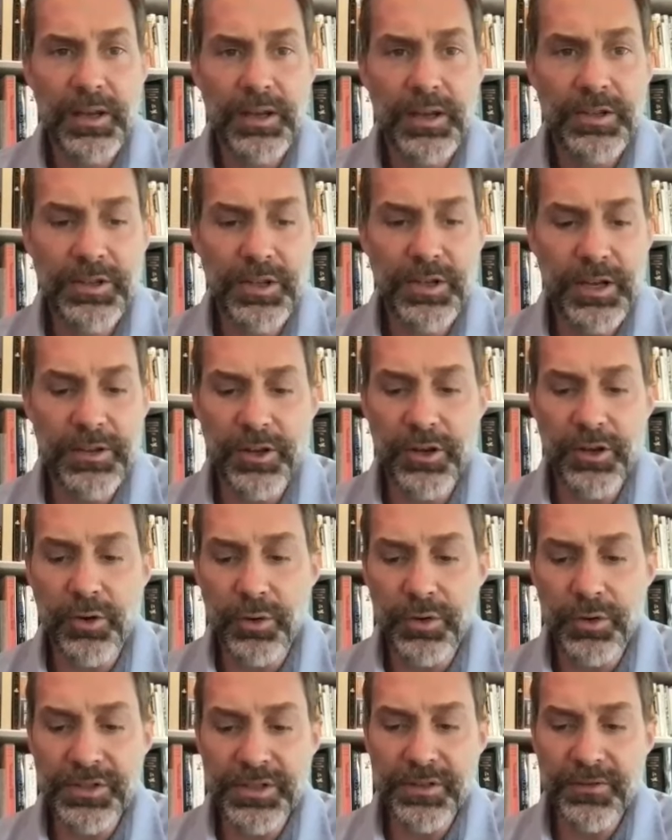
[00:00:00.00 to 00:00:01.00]
So in the
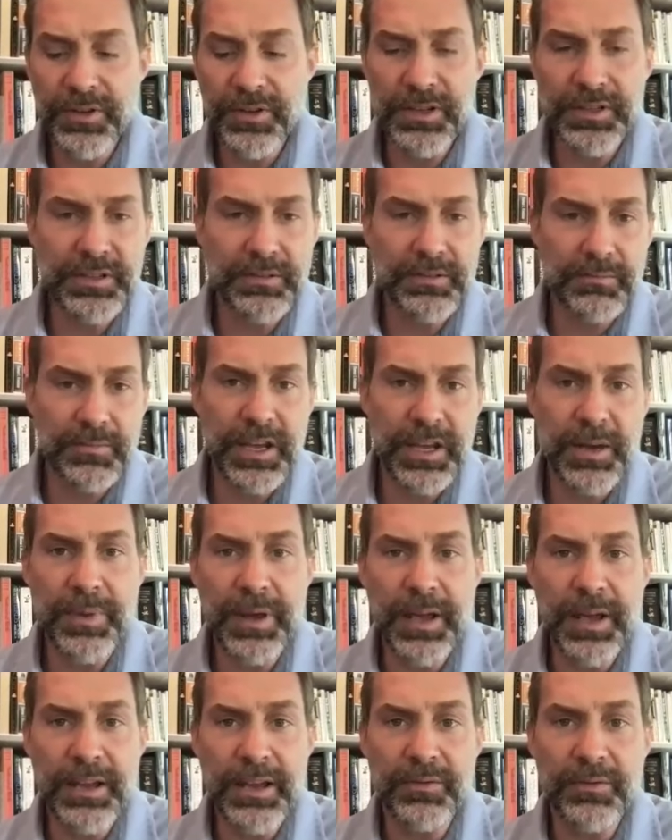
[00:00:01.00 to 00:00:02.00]
course of this
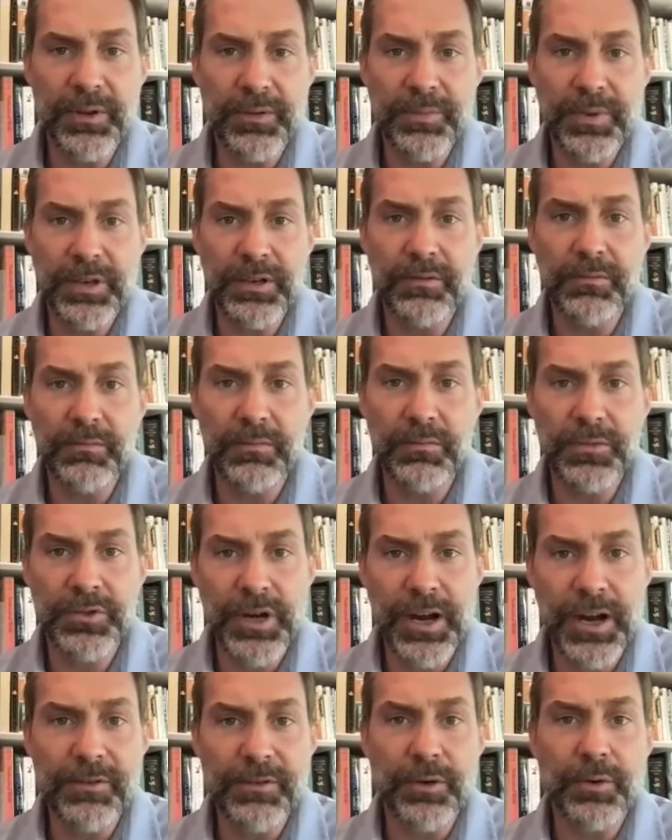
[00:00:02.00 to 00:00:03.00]
campaign, we've been
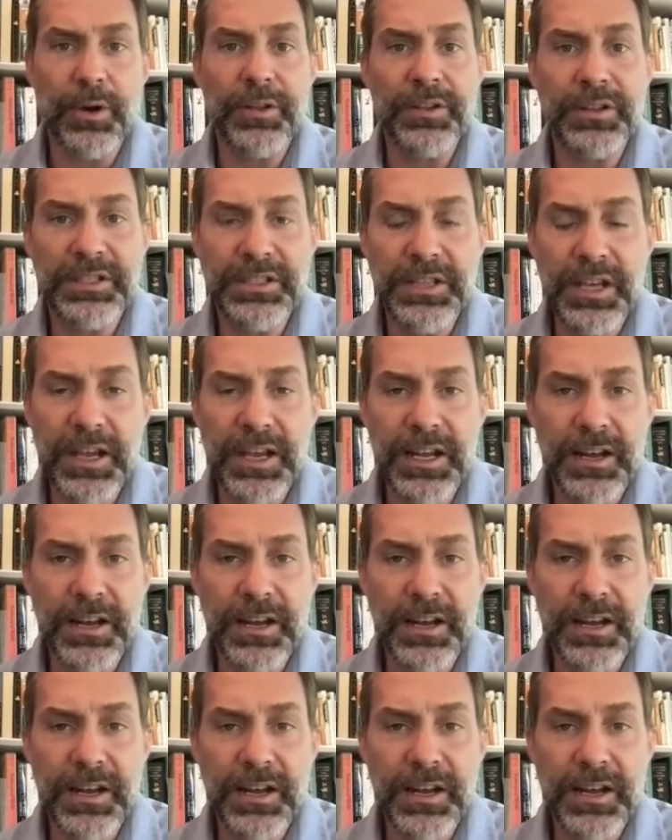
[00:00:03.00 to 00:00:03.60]
traveling around the state.